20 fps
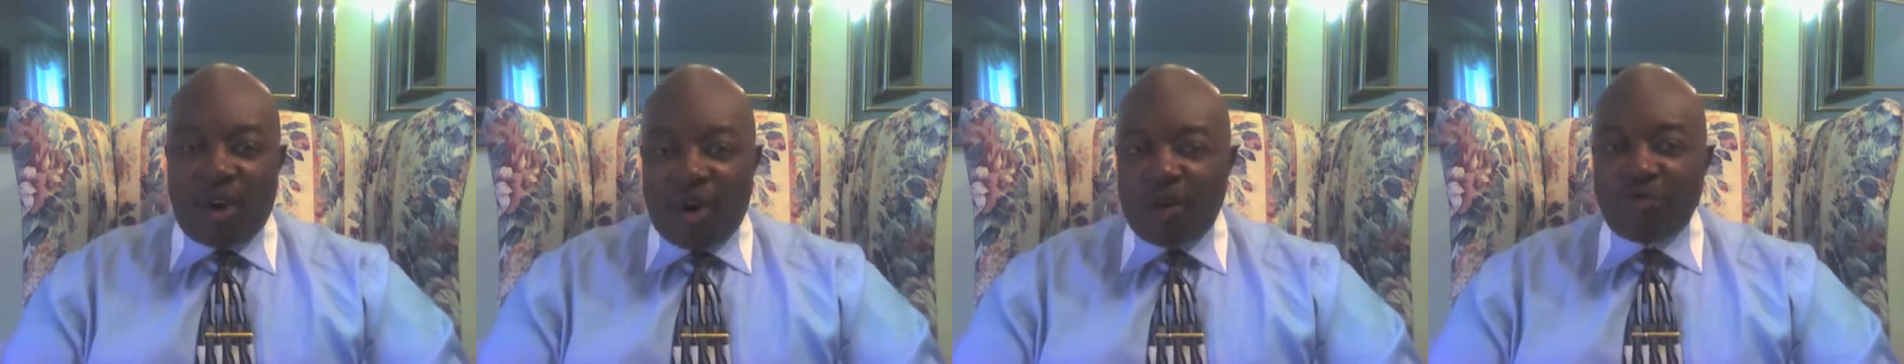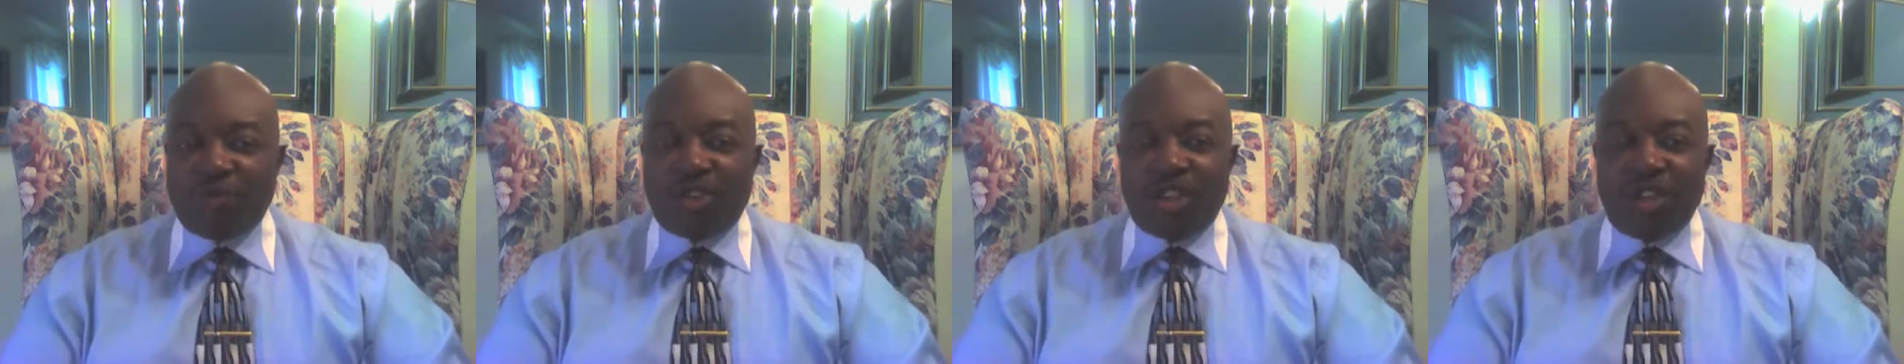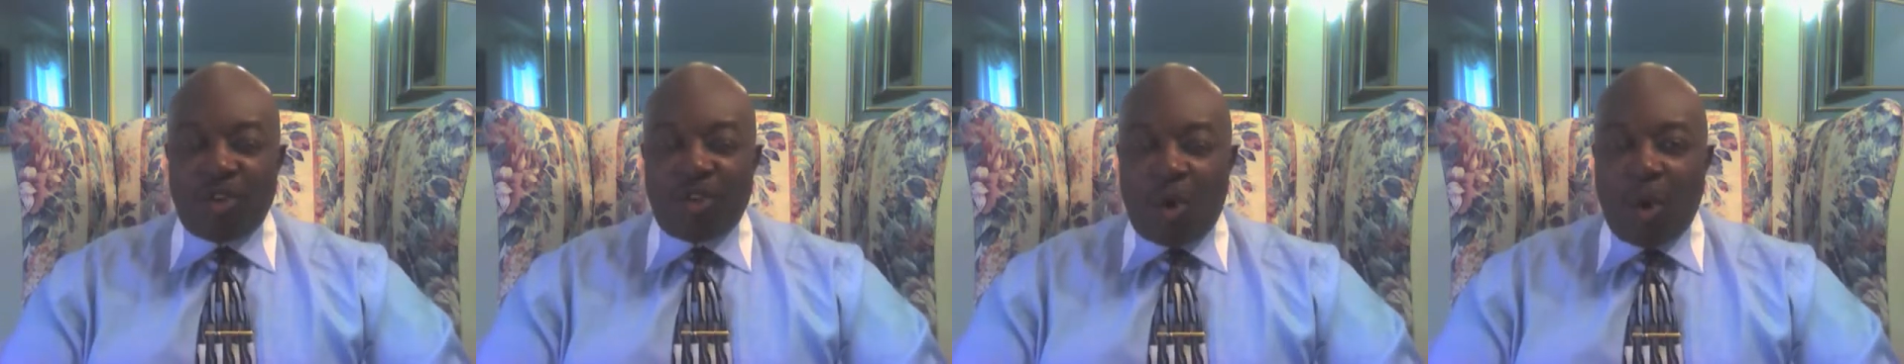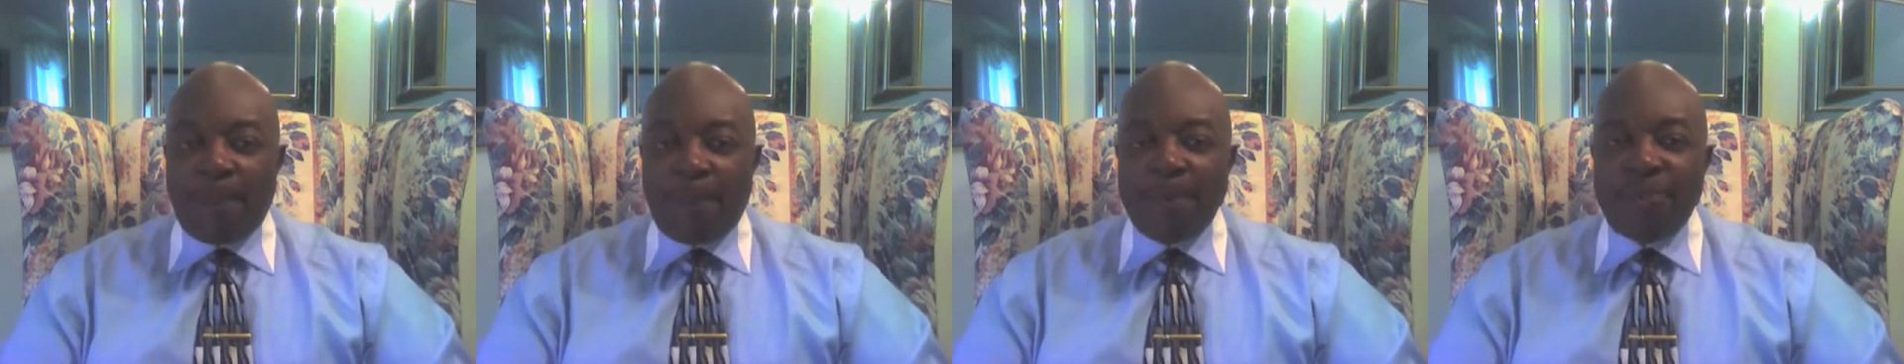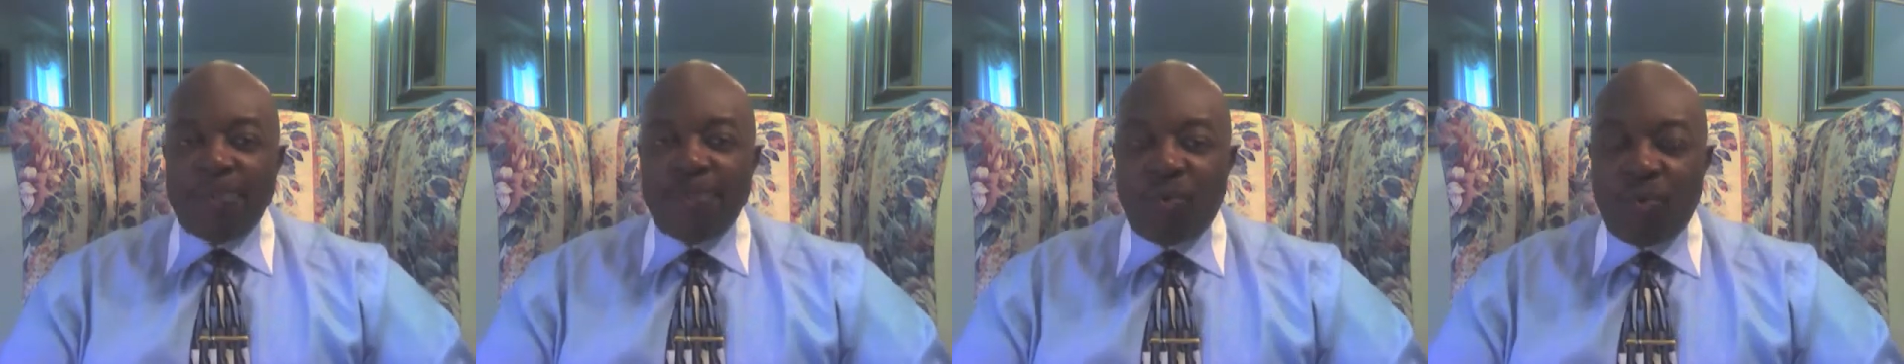often
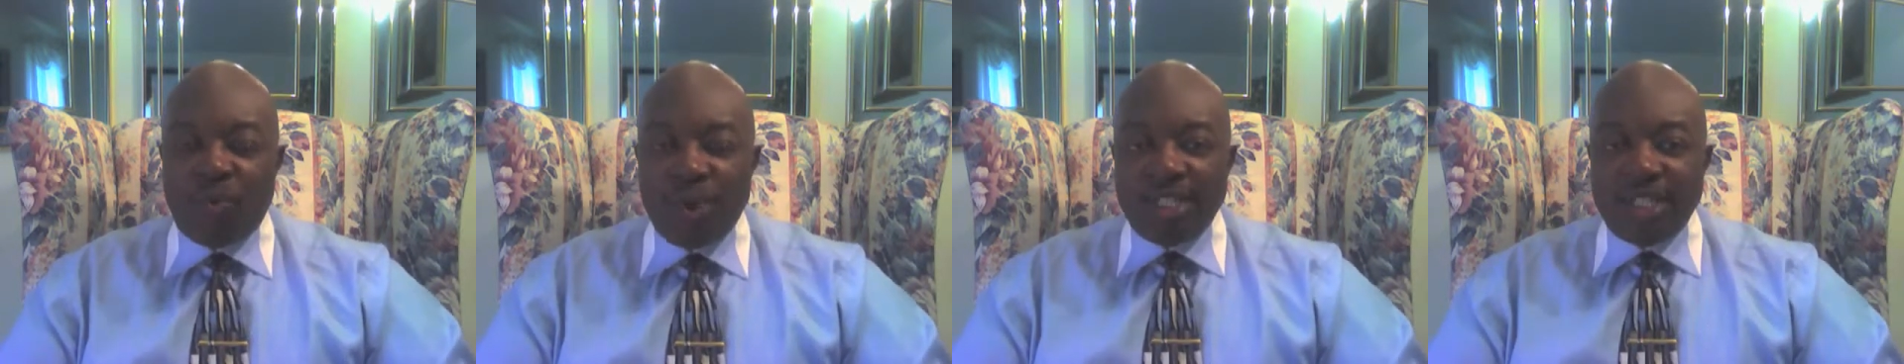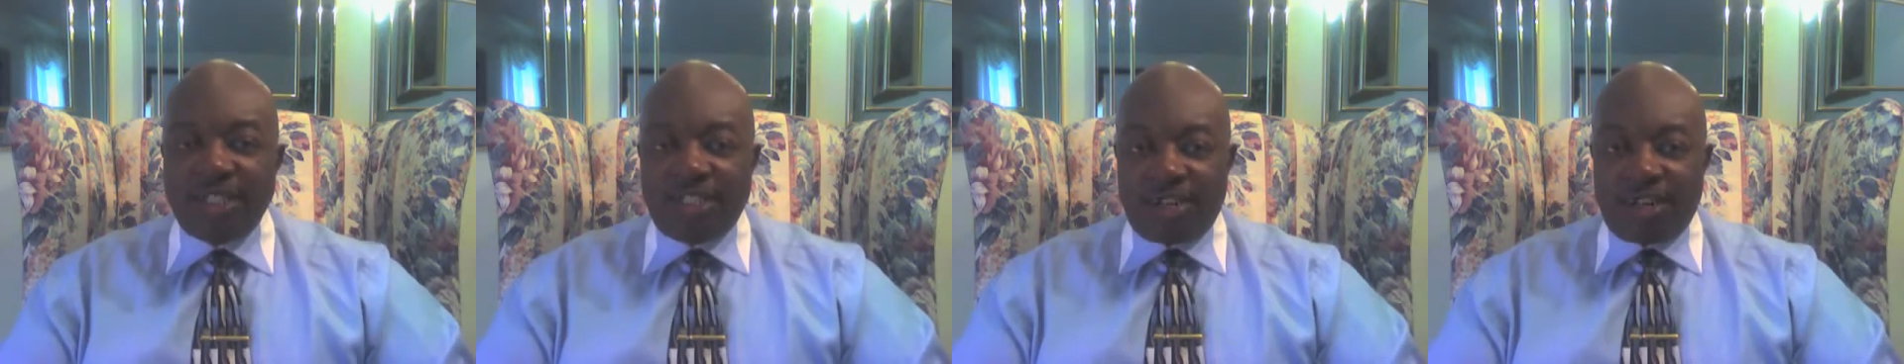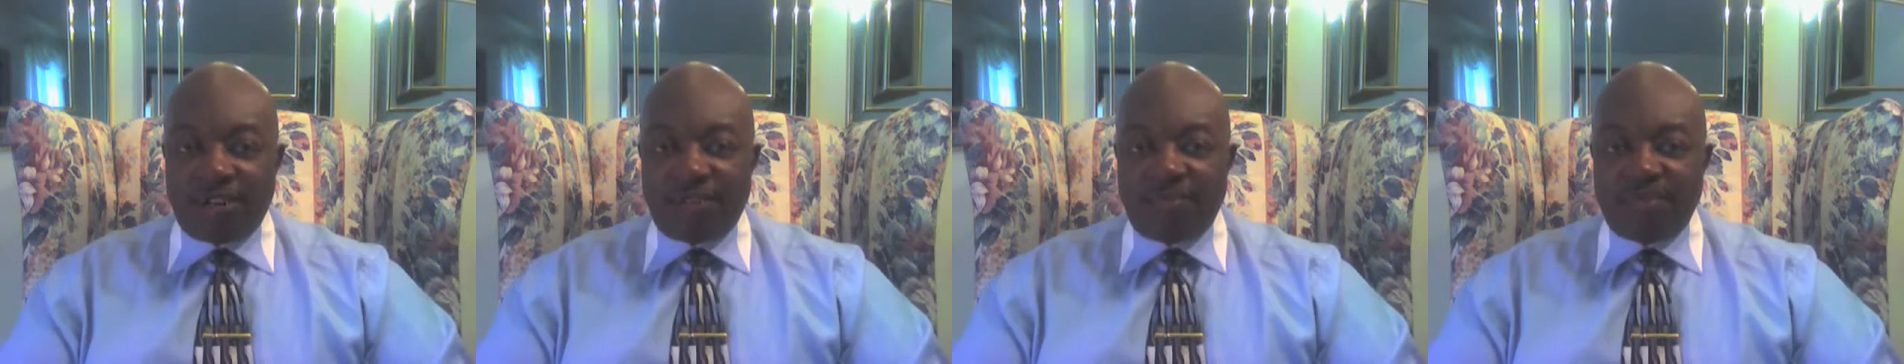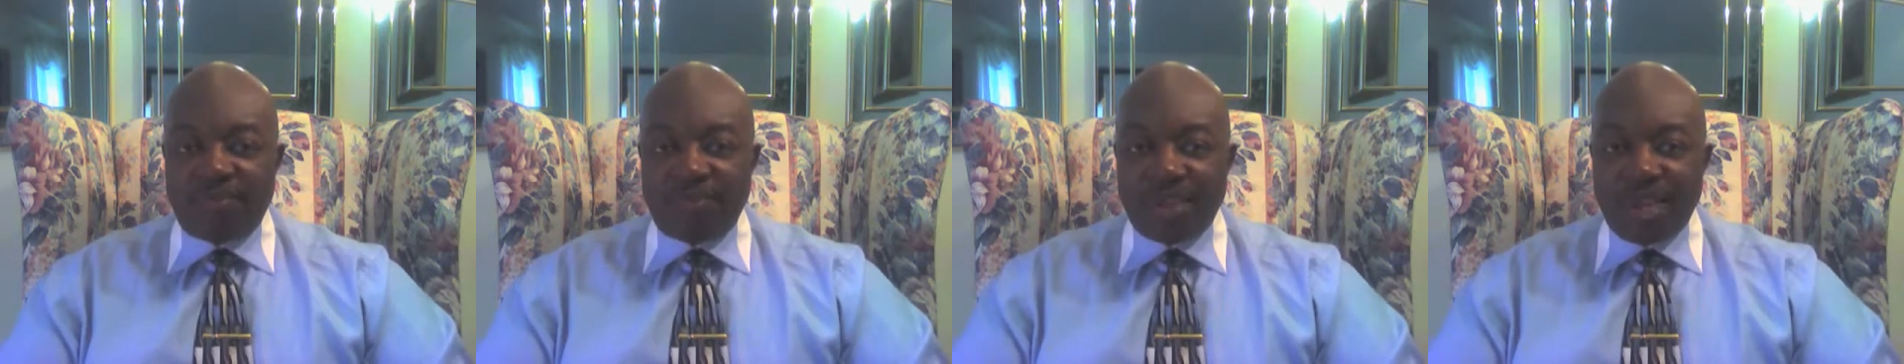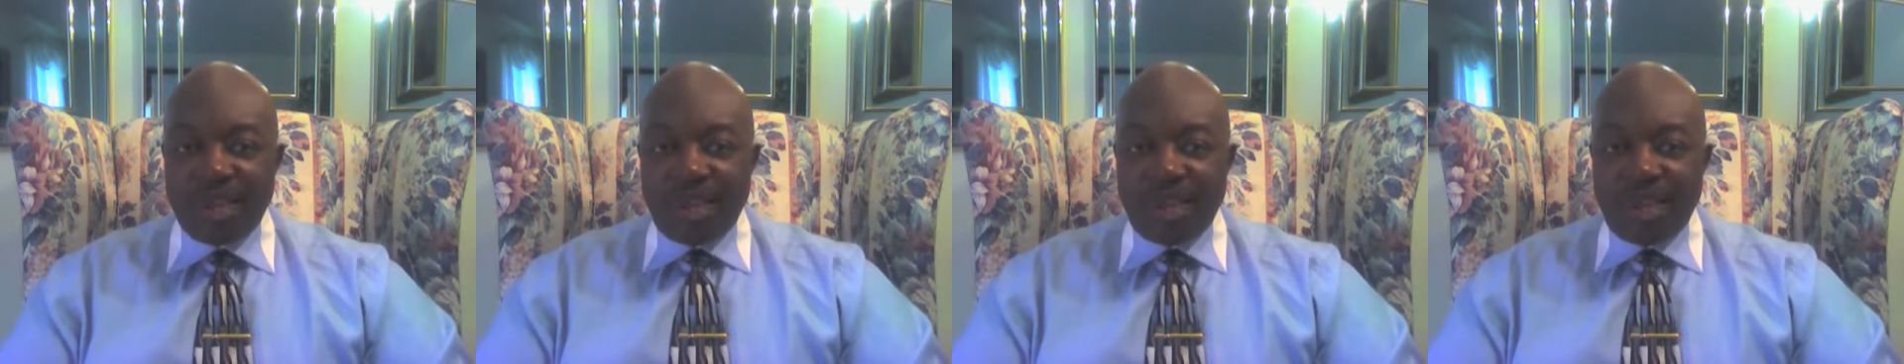open the window